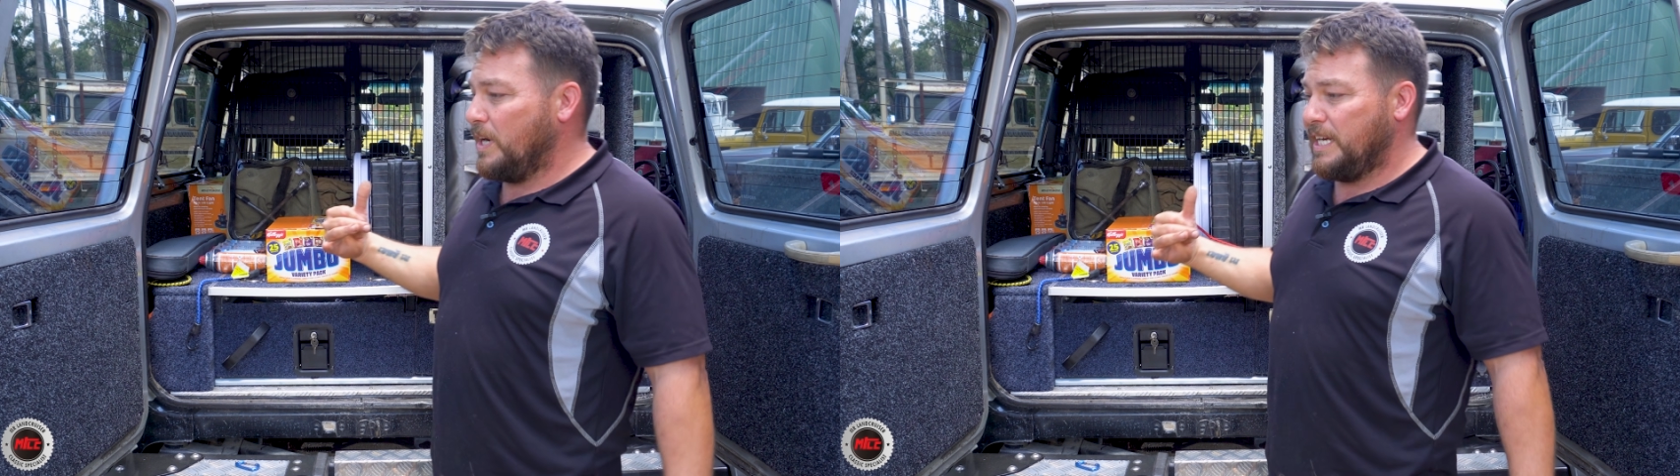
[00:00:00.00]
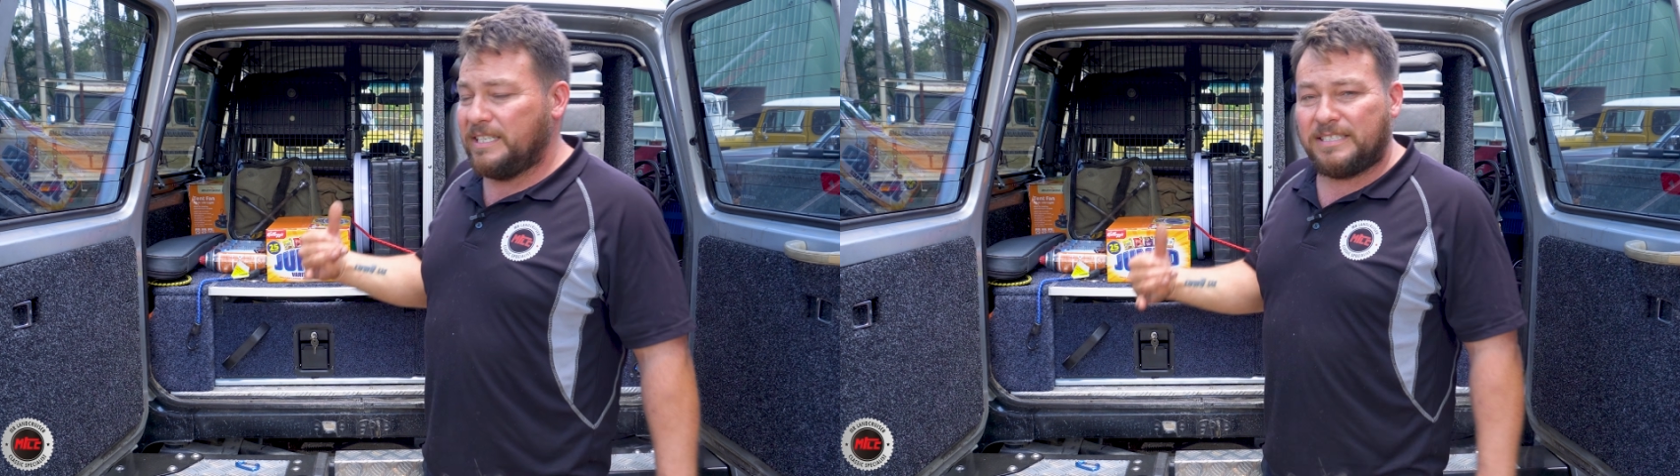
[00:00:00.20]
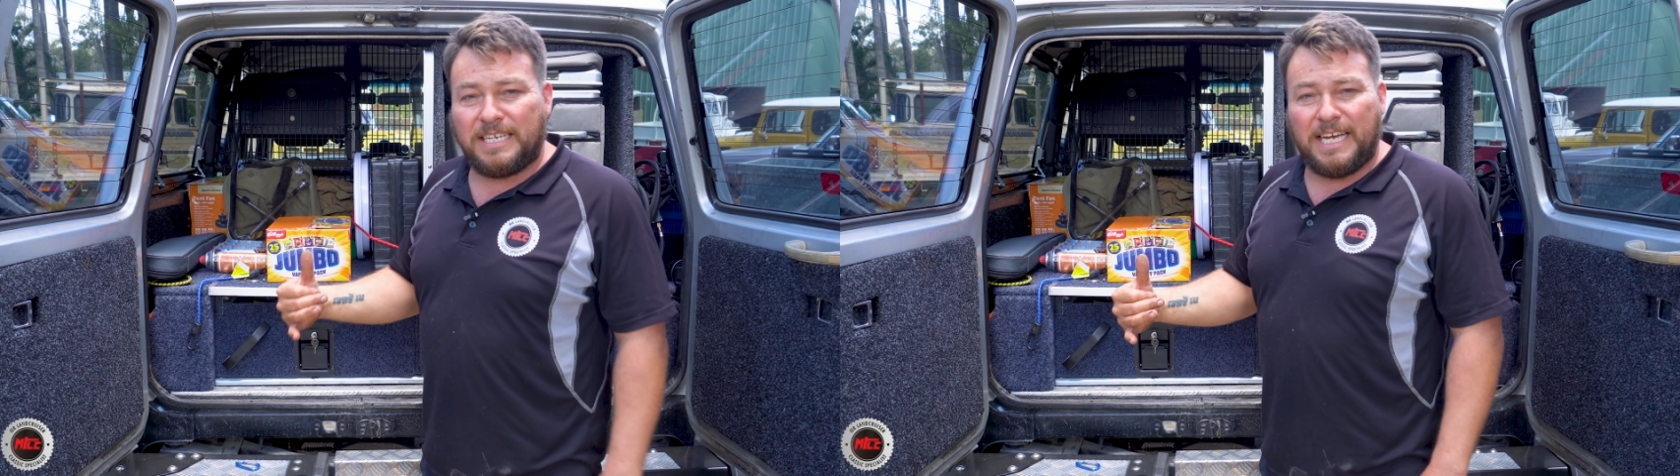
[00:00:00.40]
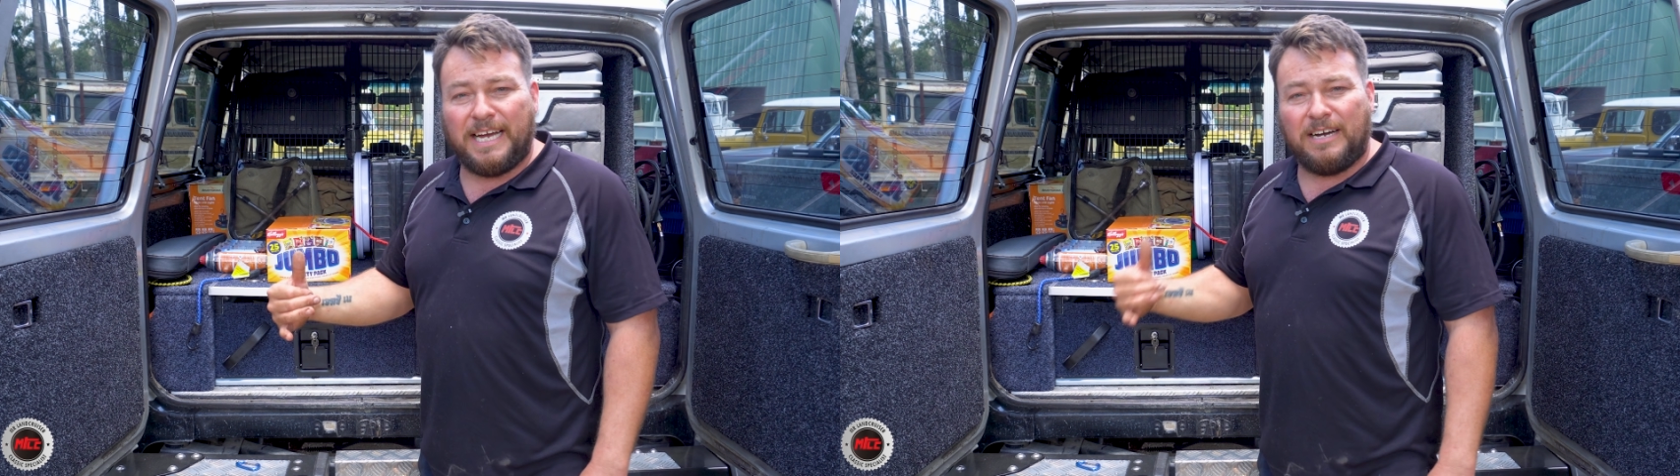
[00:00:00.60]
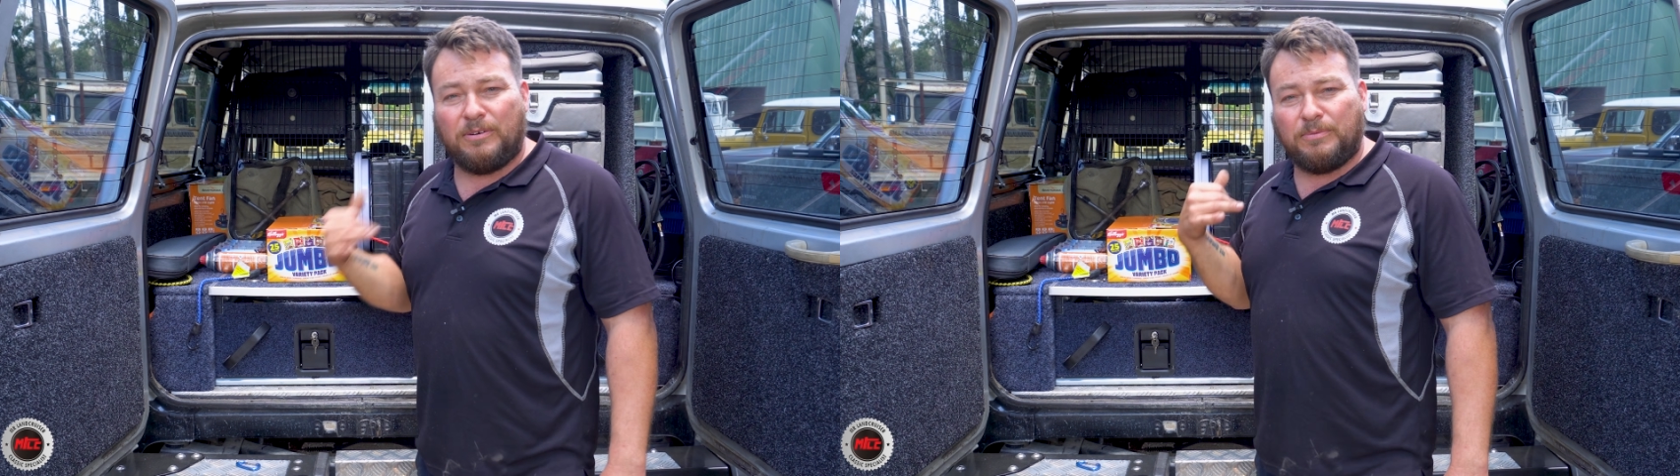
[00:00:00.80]
wait to get
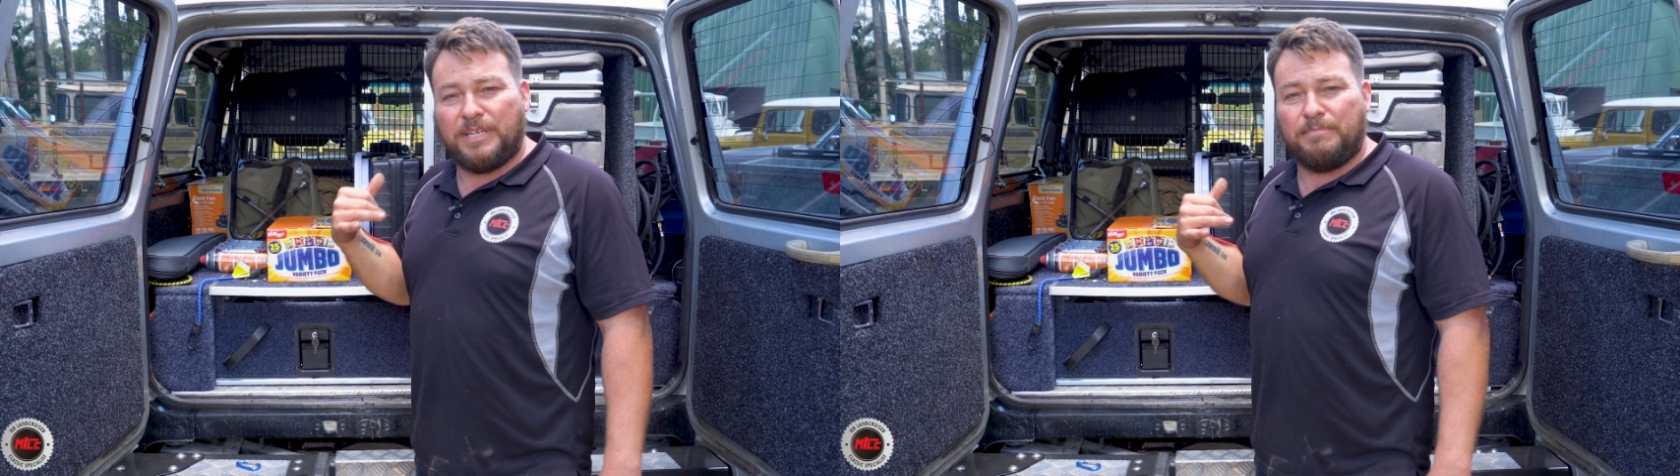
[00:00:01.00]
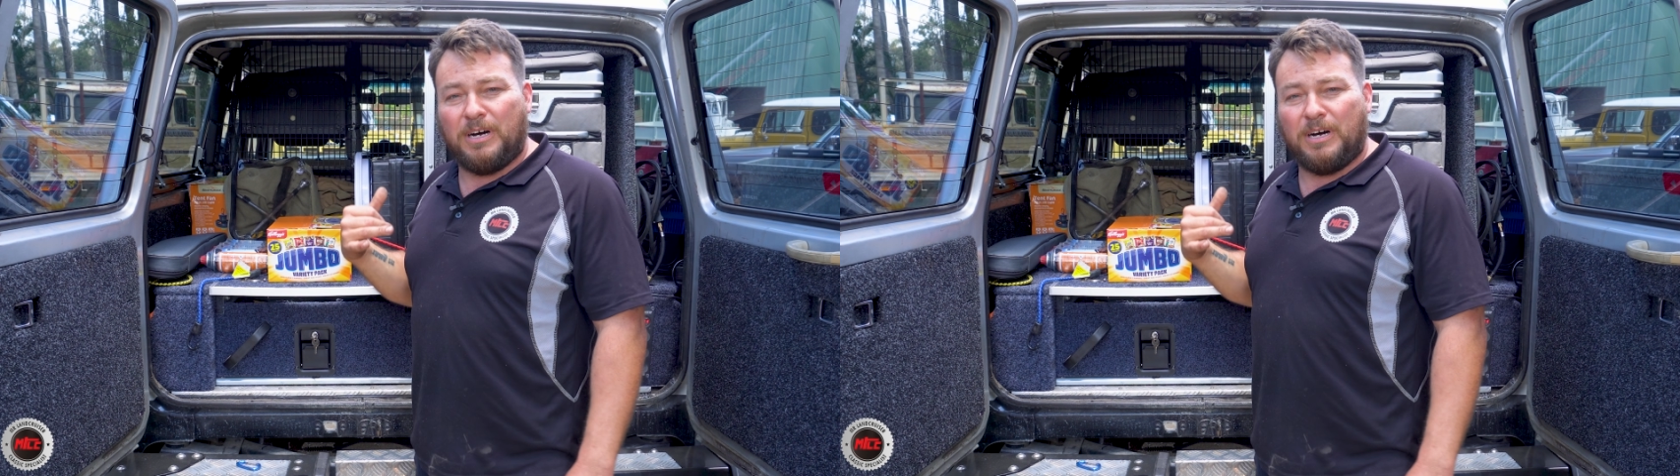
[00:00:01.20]
out with